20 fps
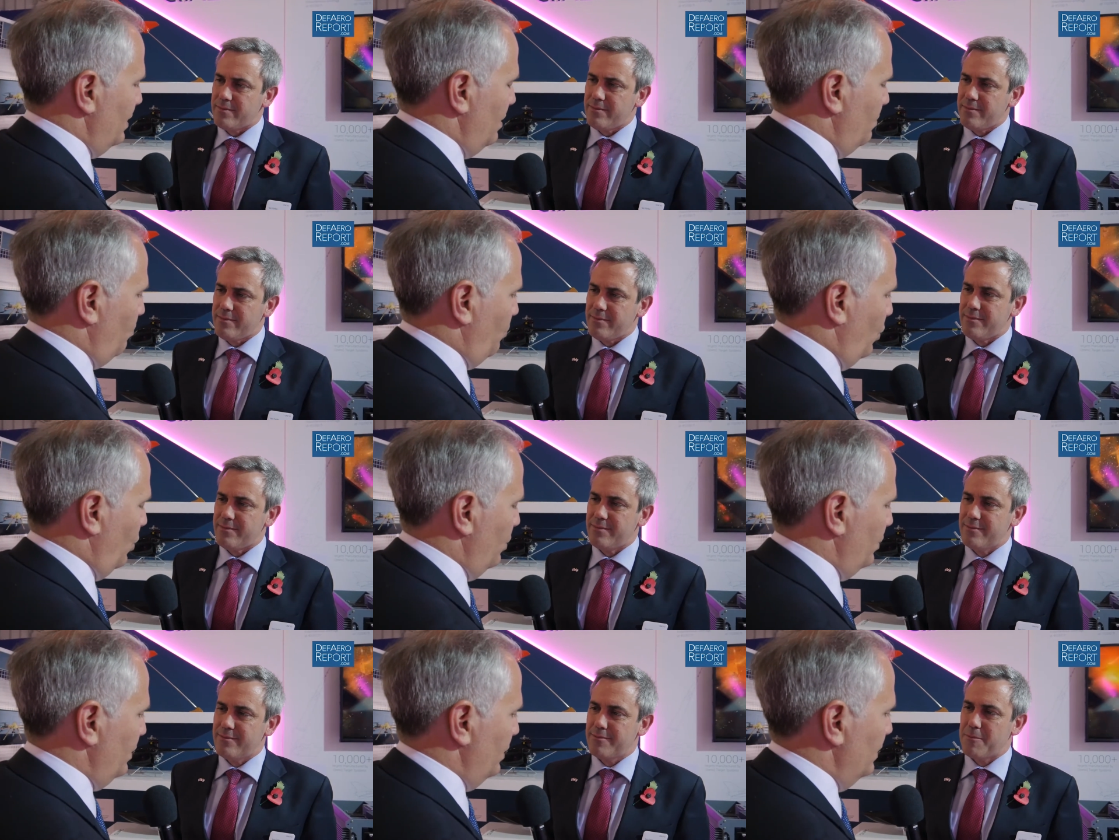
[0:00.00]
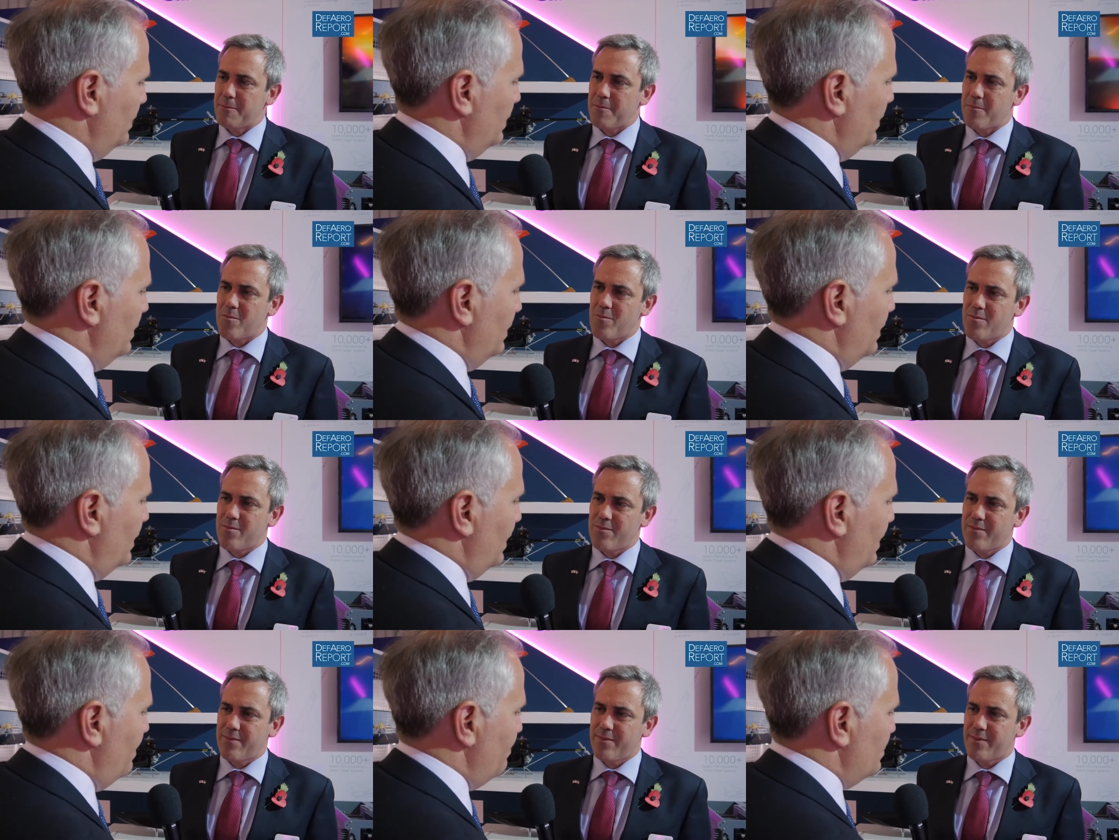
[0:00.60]
Speaker 1: in part.
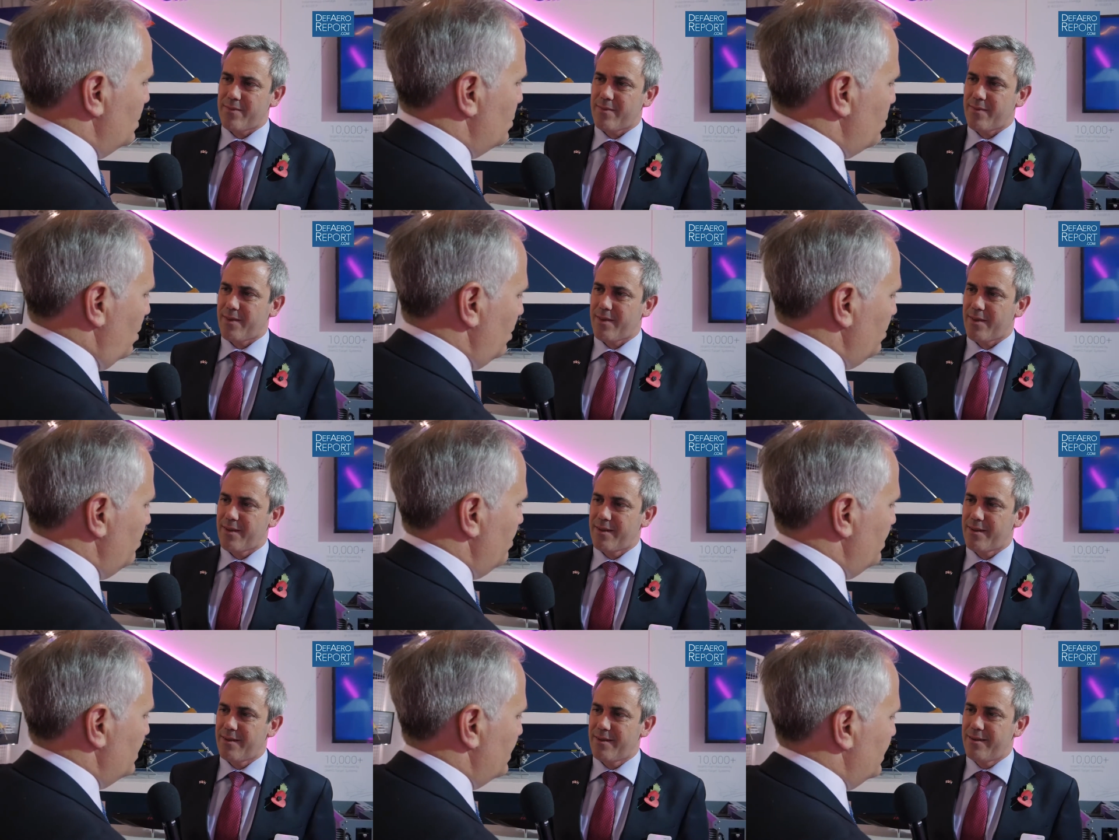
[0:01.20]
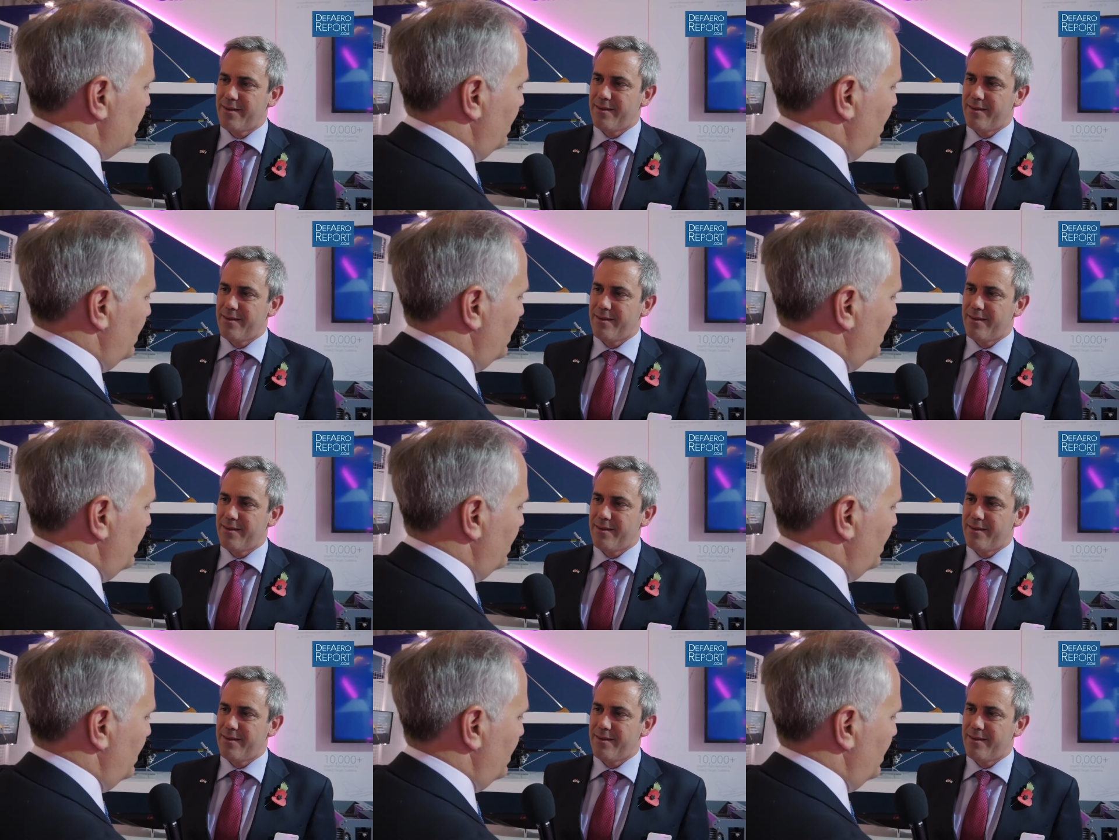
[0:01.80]
Um, talk to us